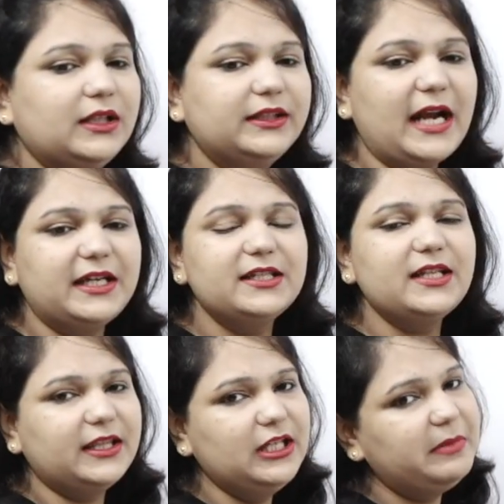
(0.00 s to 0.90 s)
That is
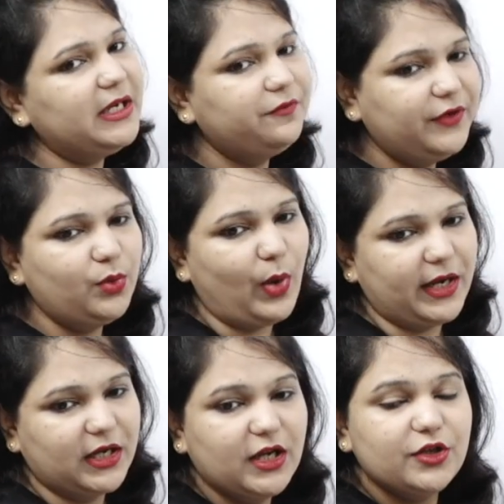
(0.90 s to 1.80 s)
nothing but
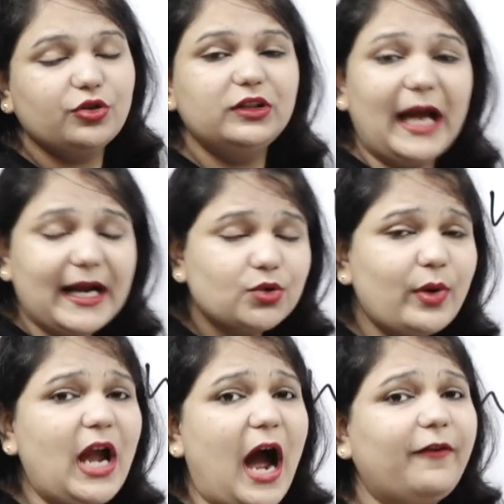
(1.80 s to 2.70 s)
V1. So that's
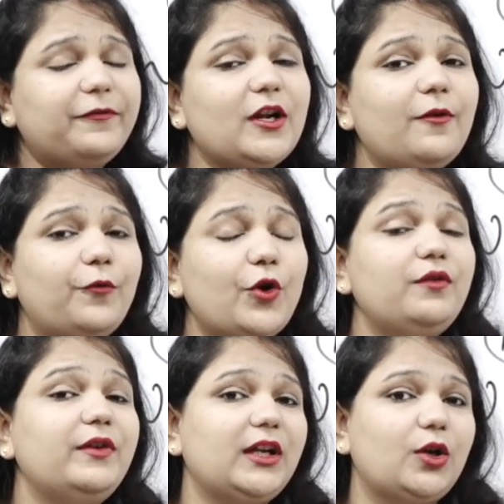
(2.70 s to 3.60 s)
why after would
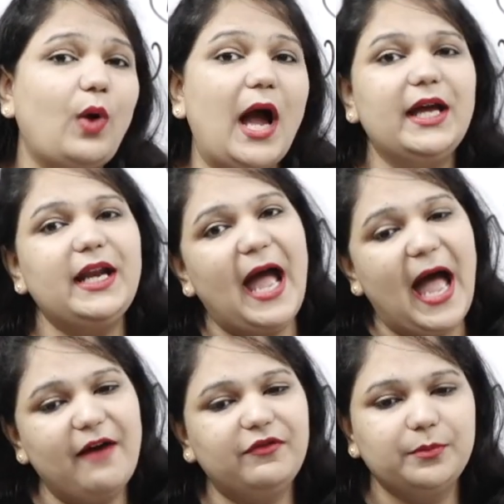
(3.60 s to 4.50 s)
we require
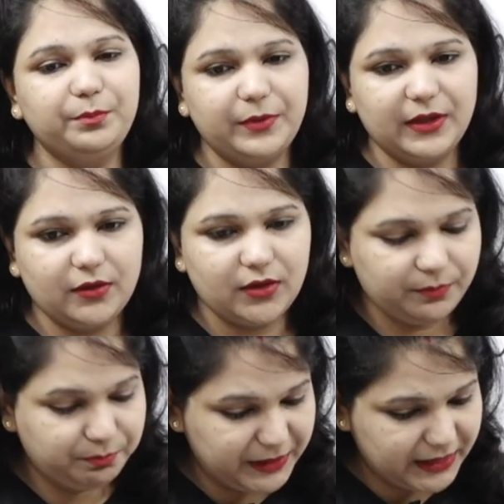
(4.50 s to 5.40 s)
have
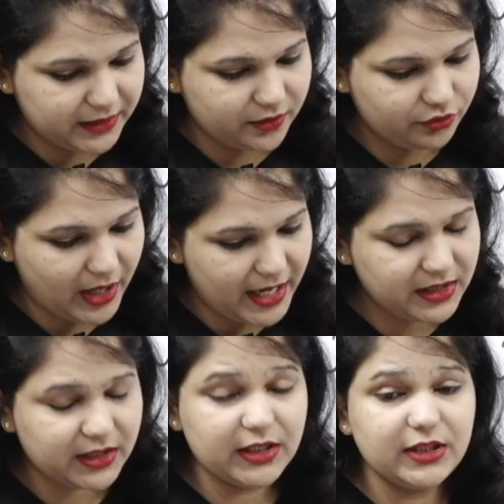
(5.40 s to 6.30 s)
been,
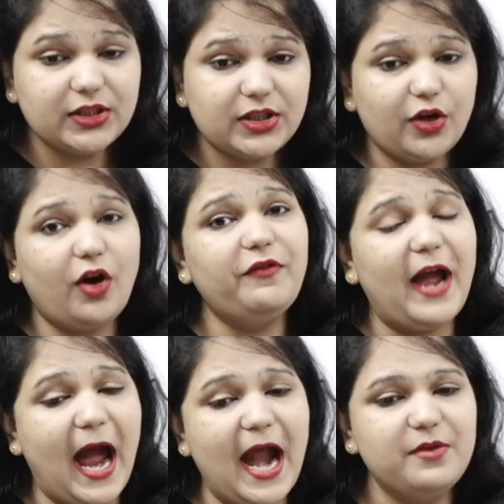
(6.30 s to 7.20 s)
right? Instead of
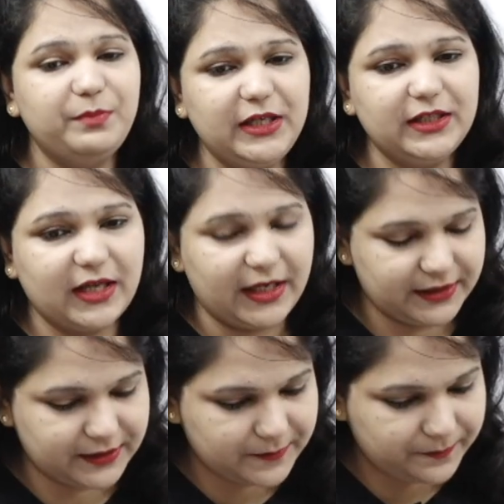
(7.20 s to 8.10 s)
had been, guys.